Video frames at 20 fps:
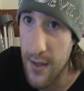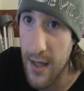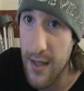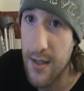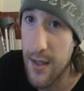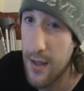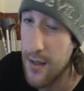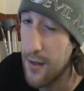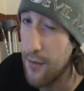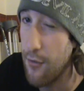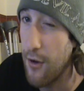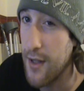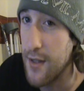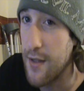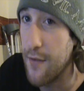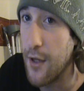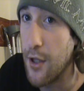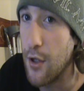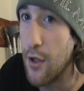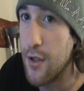So that's a
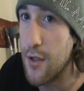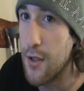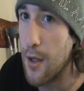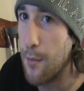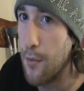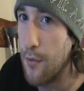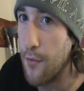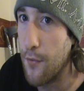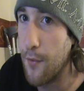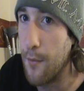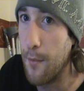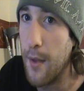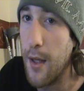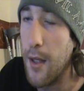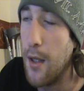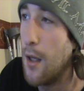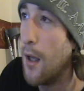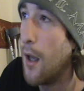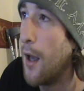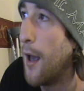relatively good example from
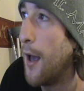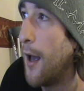me